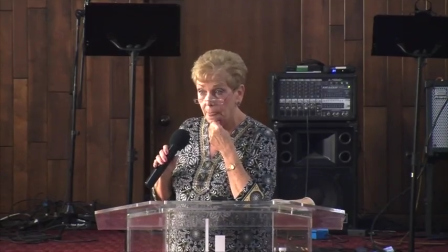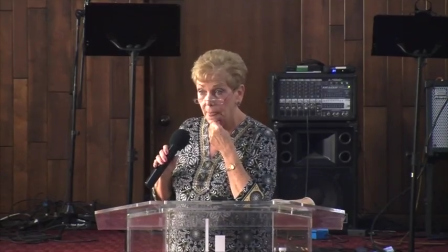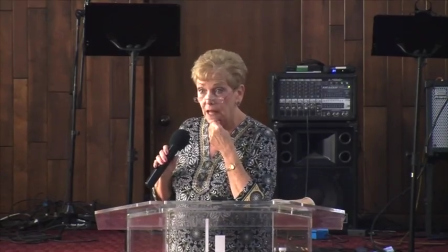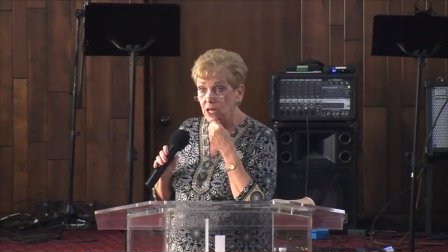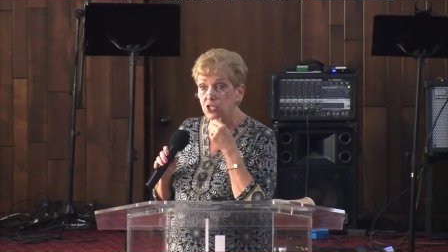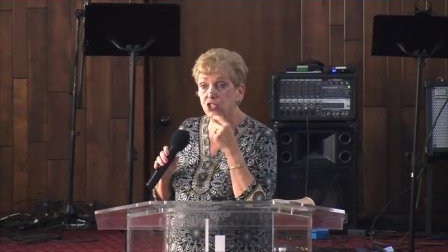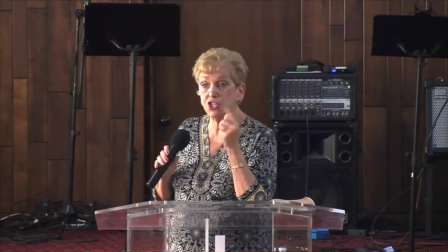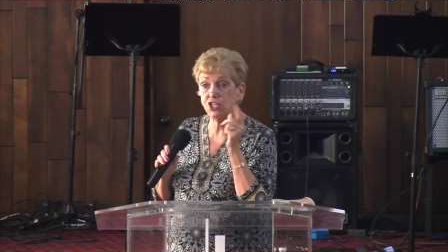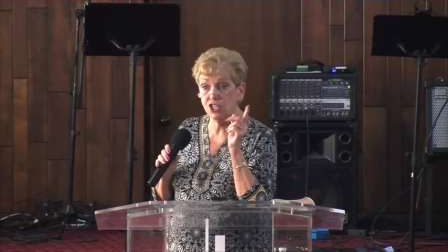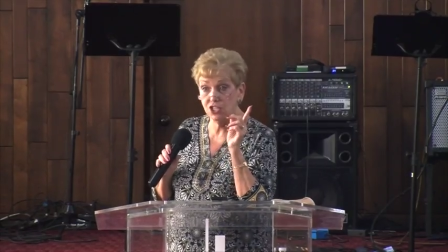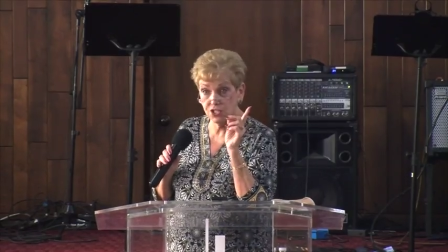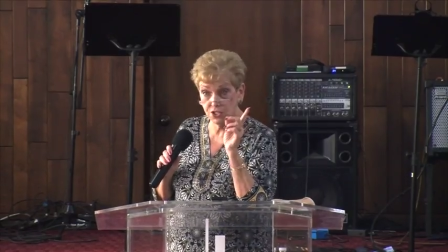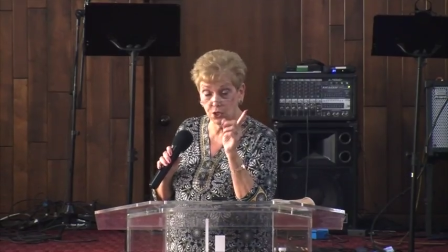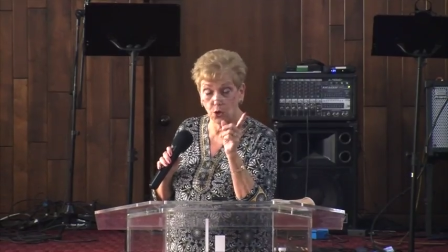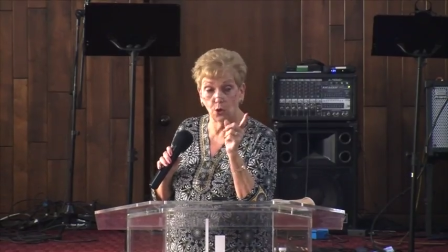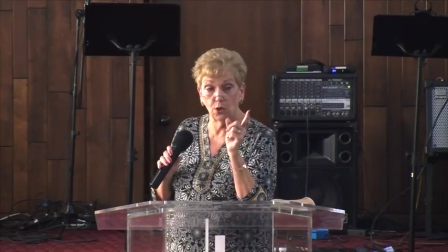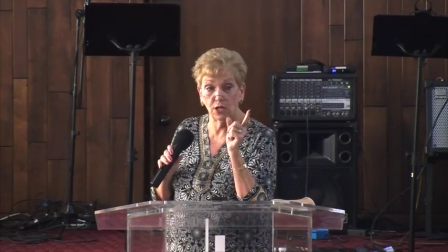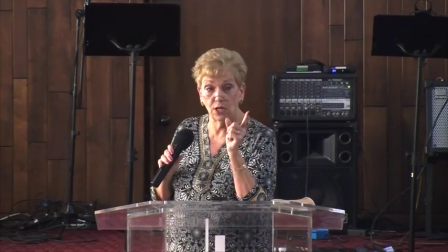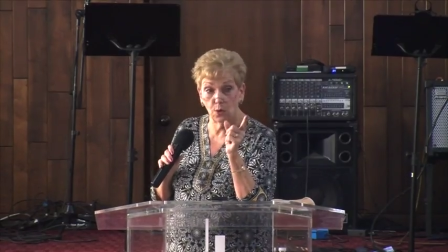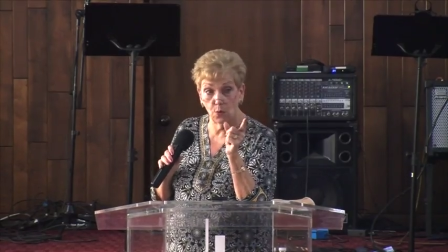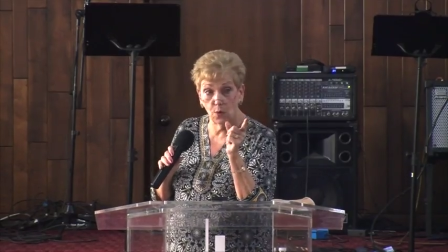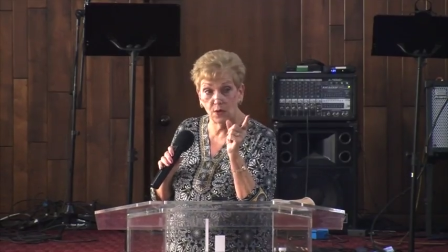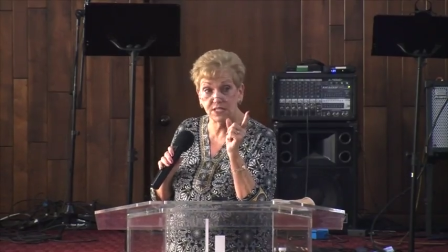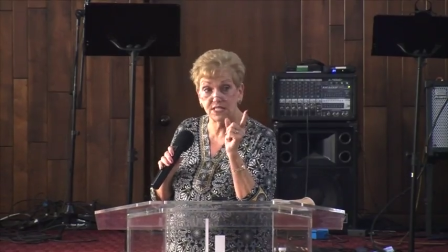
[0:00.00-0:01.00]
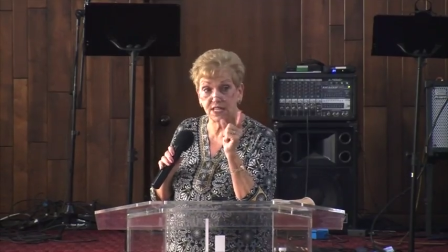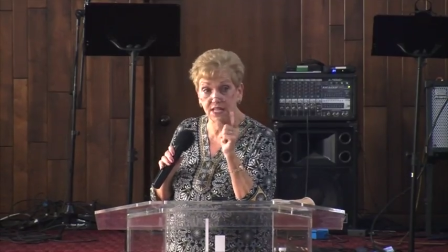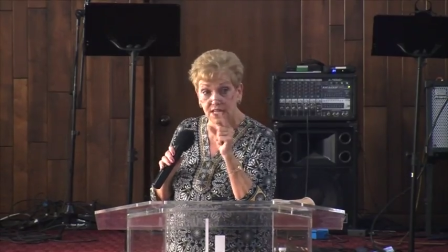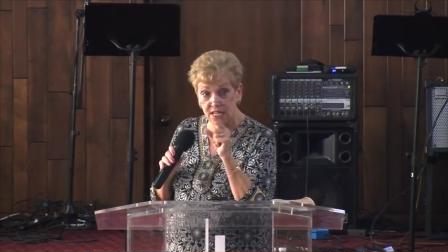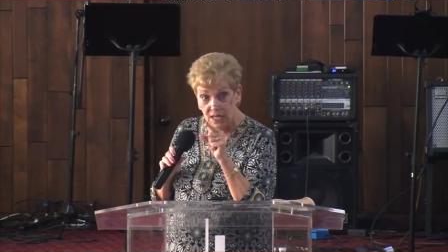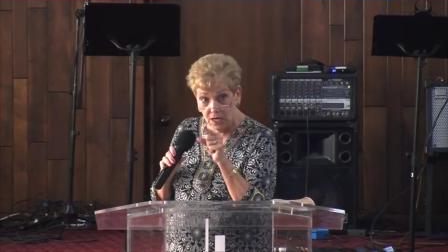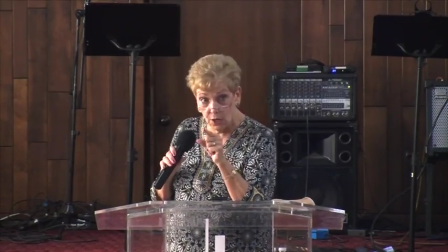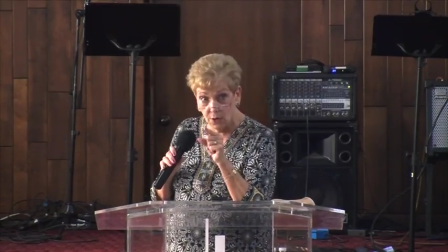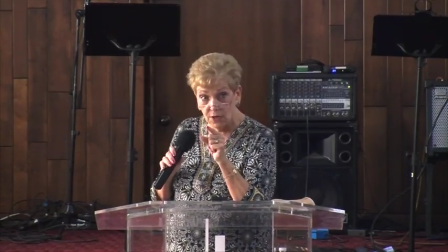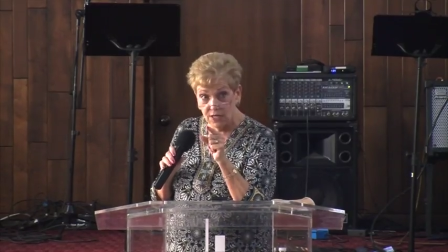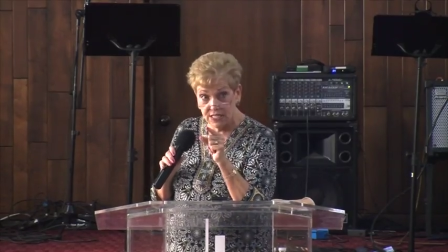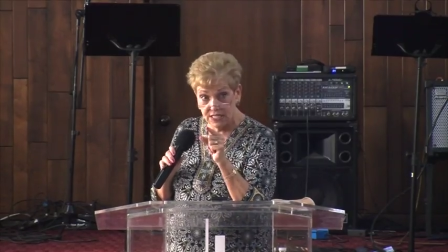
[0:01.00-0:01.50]
and she certainly was an
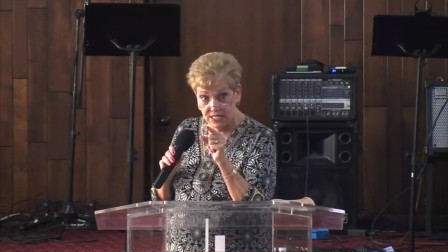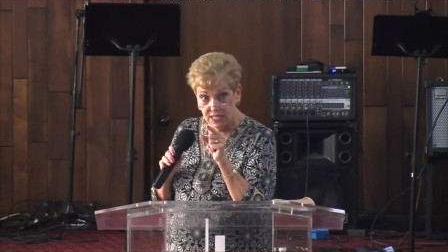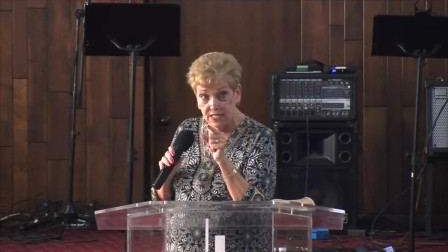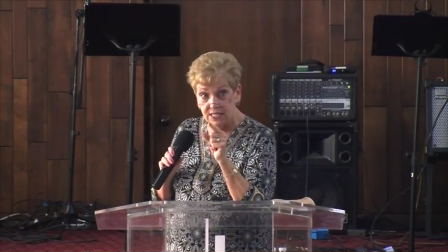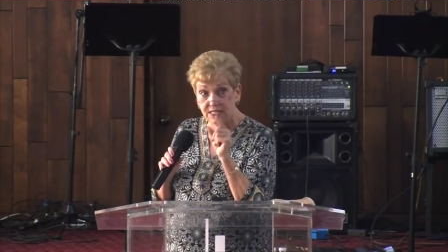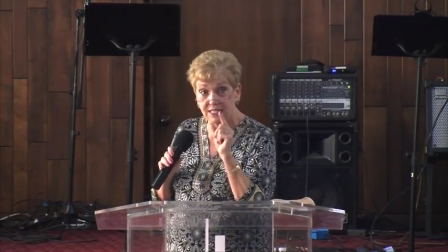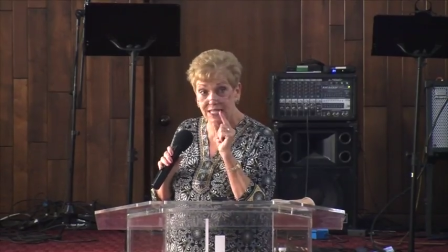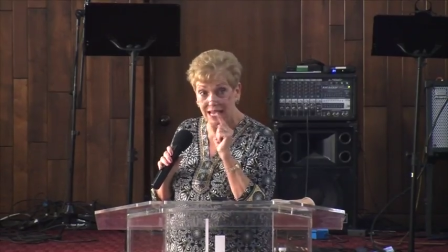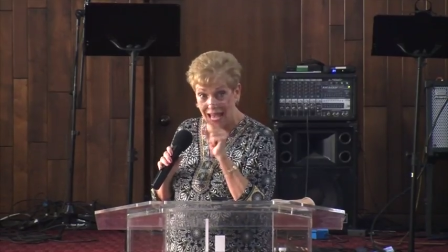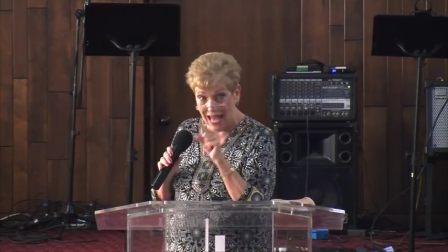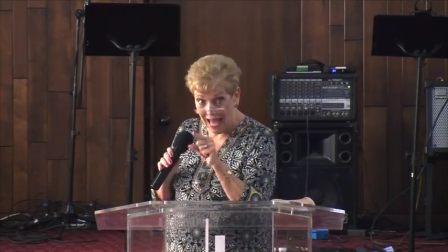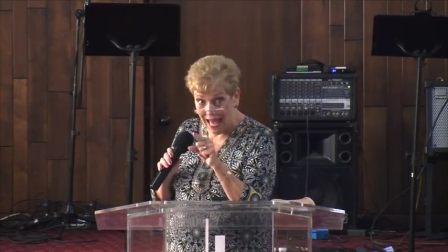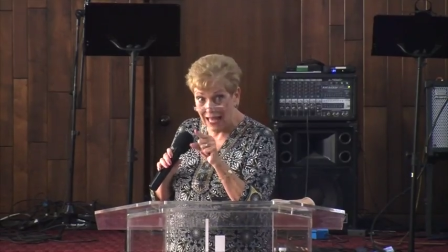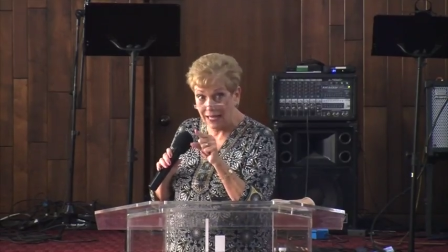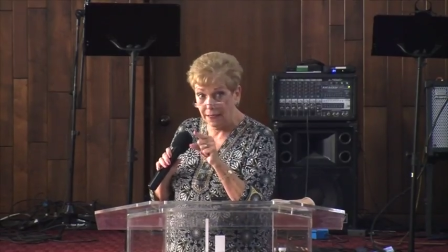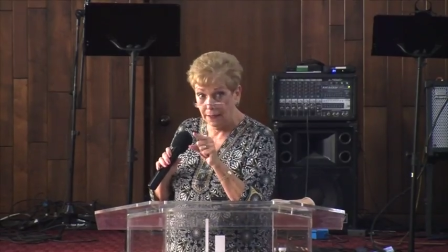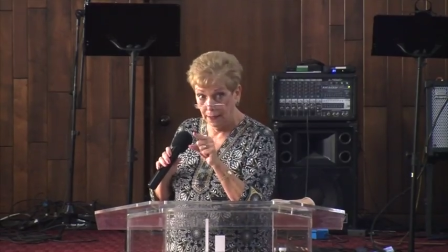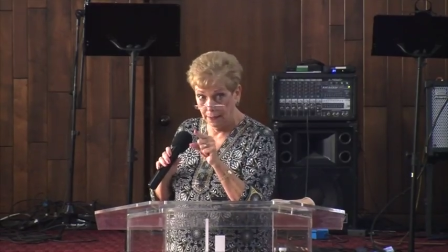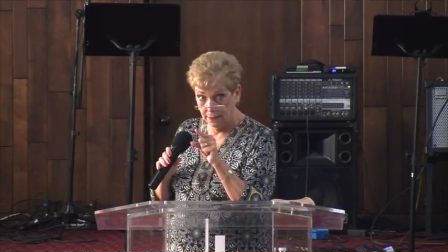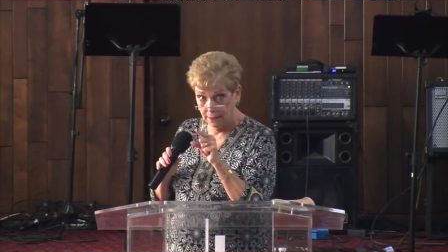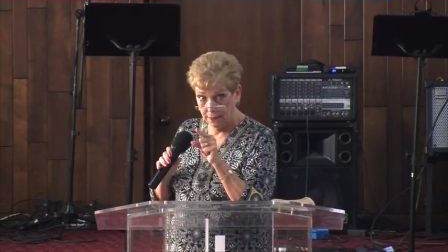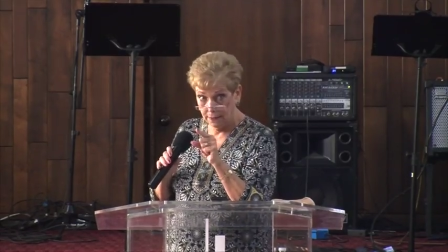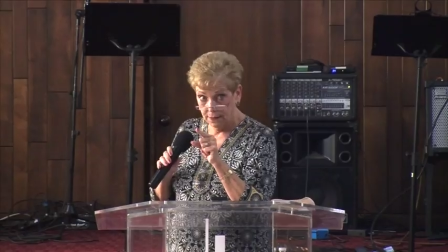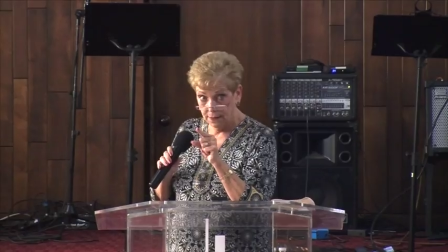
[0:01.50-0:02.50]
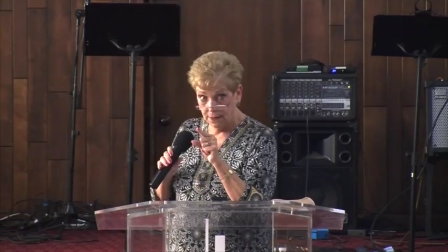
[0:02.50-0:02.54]
irritant to Hannah.